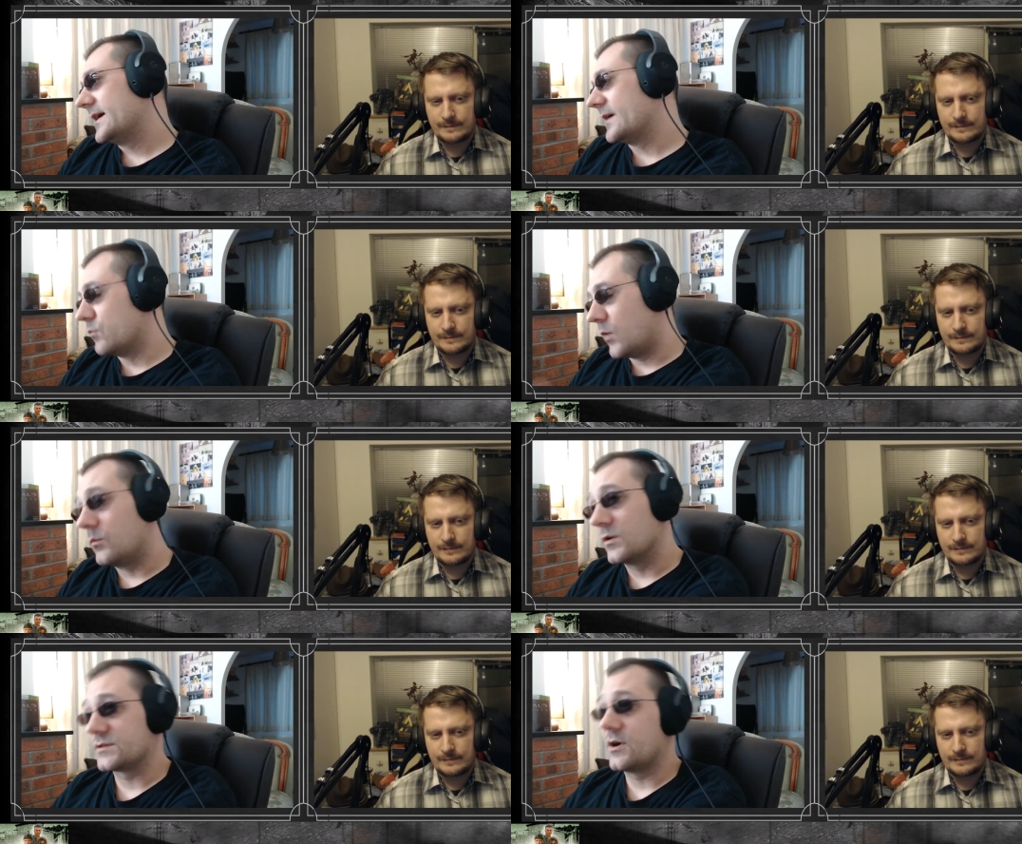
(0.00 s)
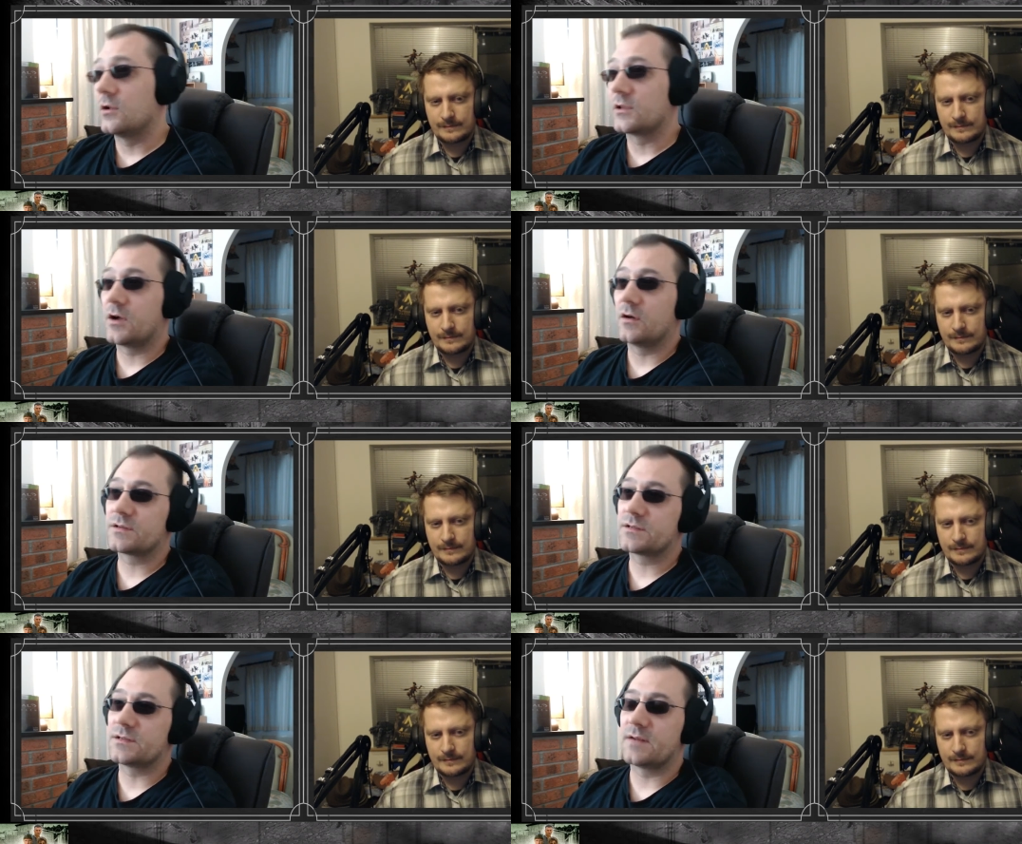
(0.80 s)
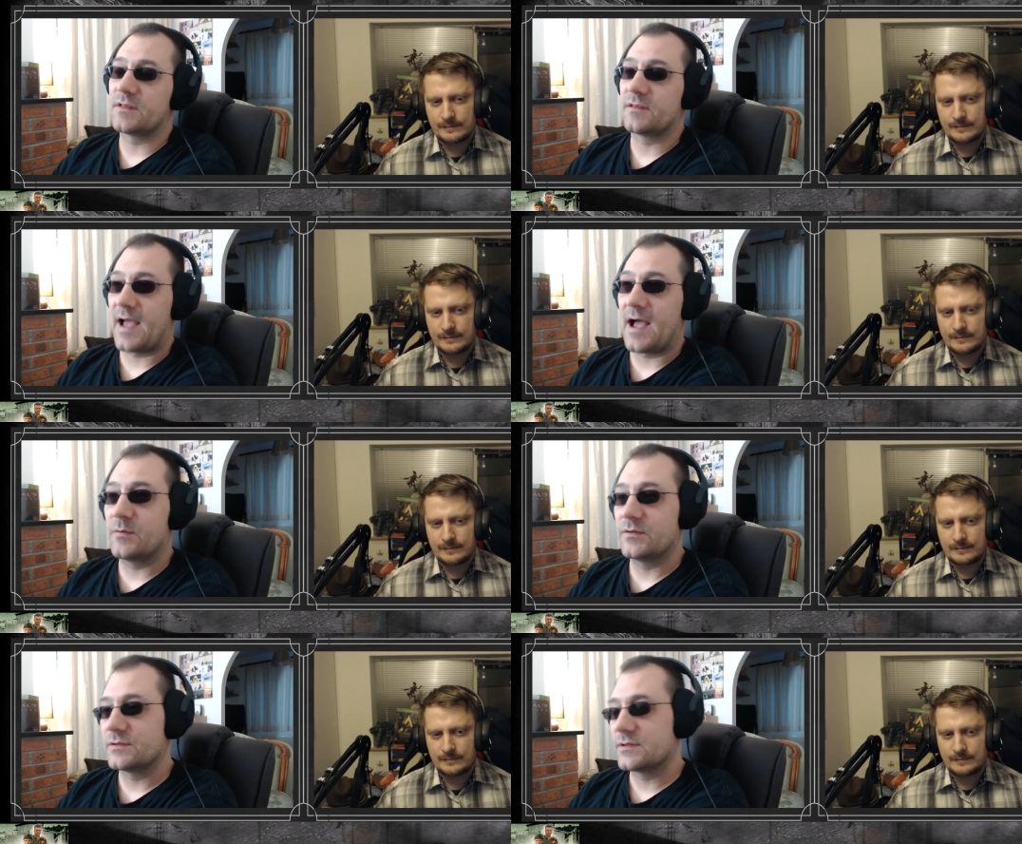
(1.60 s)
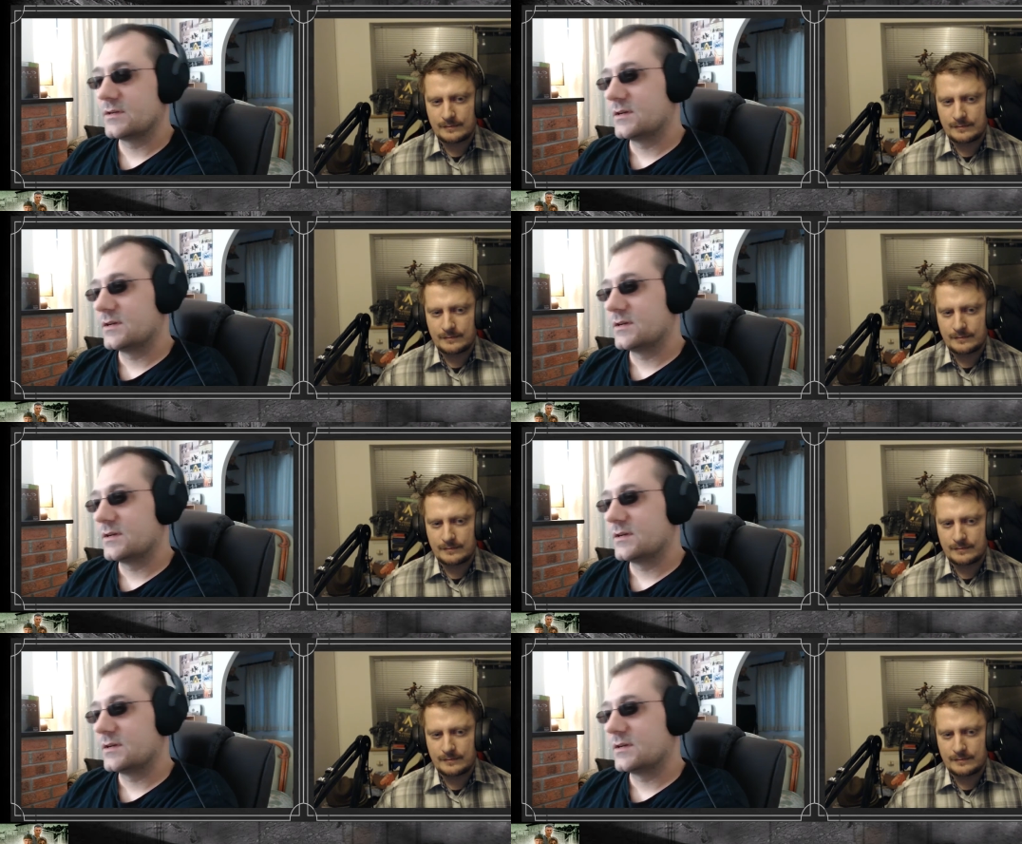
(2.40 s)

Speaker 1: in what was the Holocaust and everything that happened,